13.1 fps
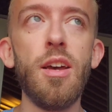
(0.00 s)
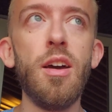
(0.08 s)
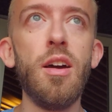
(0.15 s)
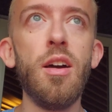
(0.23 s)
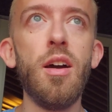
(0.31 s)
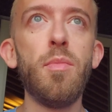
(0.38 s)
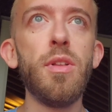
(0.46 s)

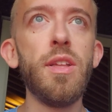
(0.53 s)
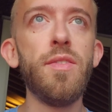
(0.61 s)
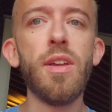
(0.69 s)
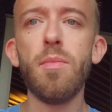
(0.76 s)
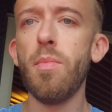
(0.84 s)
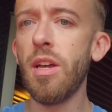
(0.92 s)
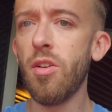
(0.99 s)
I believe
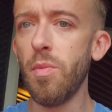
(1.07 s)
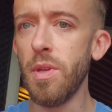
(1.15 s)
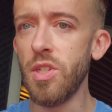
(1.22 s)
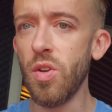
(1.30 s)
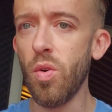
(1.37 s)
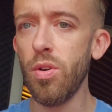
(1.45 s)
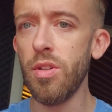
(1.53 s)
like Michael B.
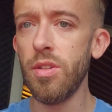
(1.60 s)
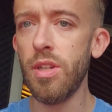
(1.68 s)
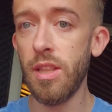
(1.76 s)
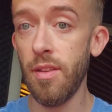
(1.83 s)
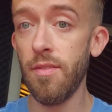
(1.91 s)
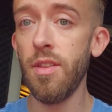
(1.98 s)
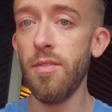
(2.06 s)
Jordan,
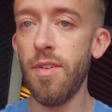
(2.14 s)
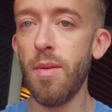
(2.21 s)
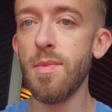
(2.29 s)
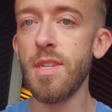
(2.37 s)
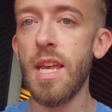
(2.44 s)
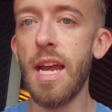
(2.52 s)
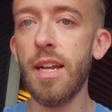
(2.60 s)
like the
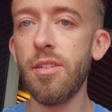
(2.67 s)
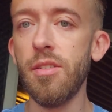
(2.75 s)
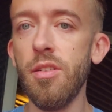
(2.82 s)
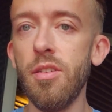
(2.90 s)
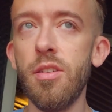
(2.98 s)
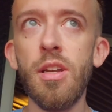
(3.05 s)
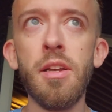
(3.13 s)
famous
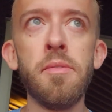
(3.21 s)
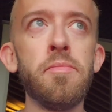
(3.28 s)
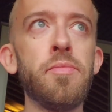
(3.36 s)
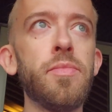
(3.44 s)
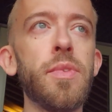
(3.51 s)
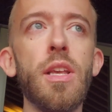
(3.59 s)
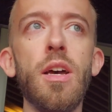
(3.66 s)
actor.
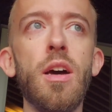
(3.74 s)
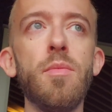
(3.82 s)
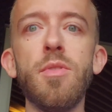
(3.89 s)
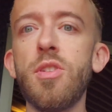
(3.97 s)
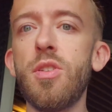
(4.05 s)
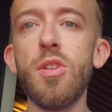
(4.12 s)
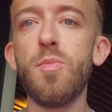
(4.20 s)

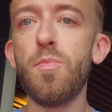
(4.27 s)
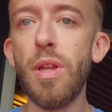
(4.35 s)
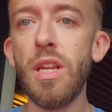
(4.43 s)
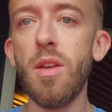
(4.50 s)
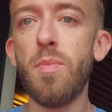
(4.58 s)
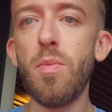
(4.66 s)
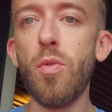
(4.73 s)
Just there's
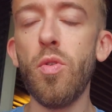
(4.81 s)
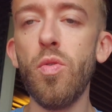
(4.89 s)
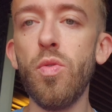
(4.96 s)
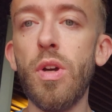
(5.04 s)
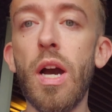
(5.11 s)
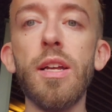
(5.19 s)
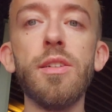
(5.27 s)
plenty of people
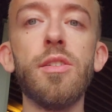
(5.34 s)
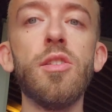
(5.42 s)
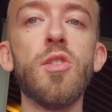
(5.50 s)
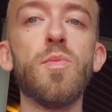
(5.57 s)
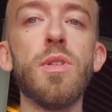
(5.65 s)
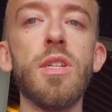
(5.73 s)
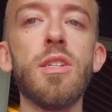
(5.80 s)
who got into
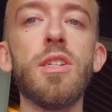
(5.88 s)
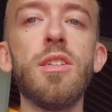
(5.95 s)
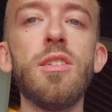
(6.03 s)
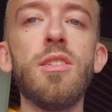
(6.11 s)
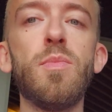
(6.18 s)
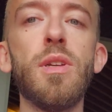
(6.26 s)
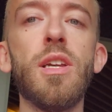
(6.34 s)
those
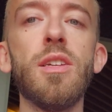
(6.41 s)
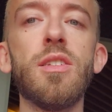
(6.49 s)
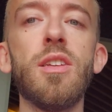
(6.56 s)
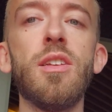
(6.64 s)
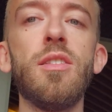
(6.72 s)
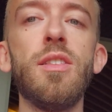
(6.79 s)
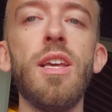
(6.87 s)
positions
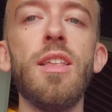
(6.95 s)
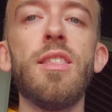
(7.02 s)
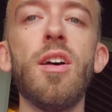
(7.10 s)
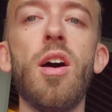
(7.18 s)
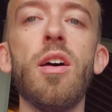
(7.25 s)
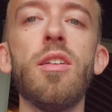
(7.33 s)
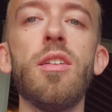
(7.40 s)
because they
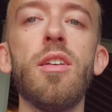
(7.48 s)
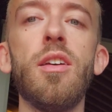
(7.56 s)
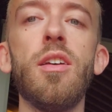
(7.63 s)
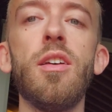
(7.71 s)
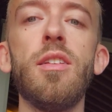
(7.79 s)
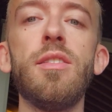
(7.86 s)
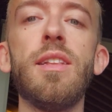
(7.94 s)
thought
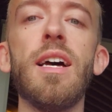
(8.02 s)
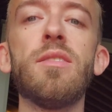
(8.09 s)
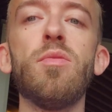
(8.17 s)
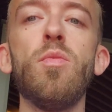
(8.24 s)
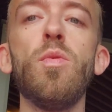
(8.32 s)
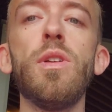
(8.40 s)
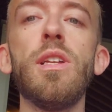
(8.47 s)
that's
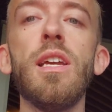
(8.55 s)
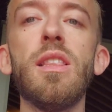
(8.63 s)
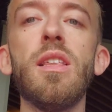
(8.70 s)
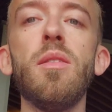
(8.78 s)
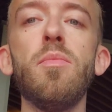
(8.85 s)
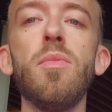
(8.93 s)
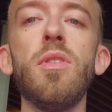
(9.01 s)
what would get
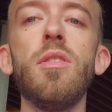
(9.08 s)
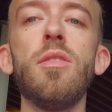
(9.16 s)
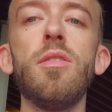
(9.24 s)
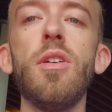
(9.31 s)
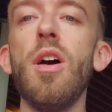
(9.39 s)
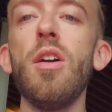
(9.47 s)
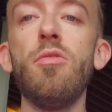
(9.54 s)
them
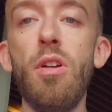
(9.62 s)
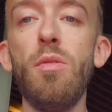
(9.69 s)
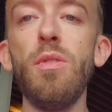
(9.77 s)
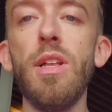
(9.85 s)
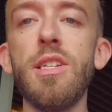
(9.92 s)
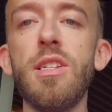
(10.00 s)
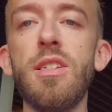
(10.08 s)
a great
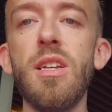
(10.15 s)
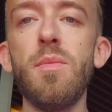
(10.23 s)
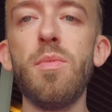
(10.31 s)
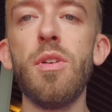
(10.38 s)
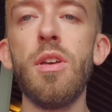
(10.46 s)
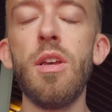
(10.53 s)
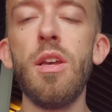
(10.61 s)
relationship,
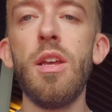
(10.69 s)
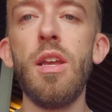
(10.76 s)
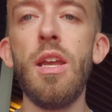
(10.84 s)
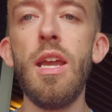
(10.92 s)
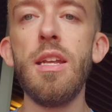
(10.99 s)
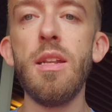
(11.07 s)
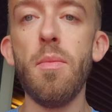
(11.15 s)

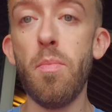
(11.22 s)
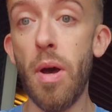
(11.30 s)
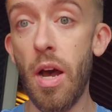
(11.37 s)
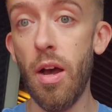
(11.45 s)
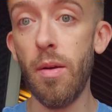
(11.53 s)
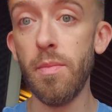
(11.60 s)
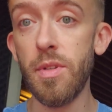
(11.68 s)
and it
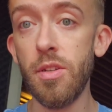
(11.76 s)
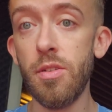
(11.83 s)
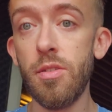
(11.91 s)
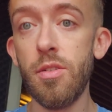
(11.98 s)
bombed,